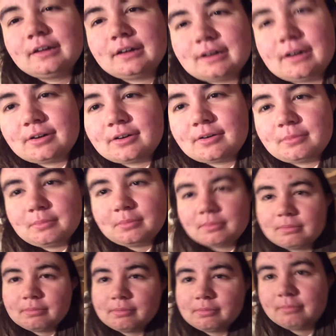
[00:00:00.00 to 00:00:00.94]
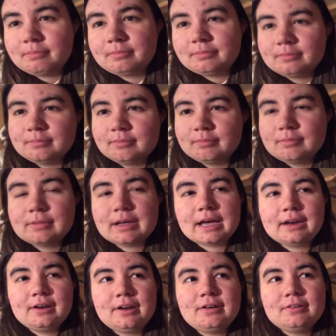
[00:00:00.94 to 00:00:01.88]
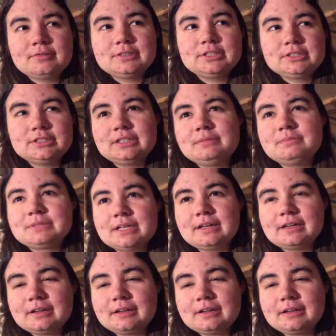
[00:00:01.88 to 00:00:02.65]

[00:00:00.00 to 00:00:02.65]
I don't know, it just seems like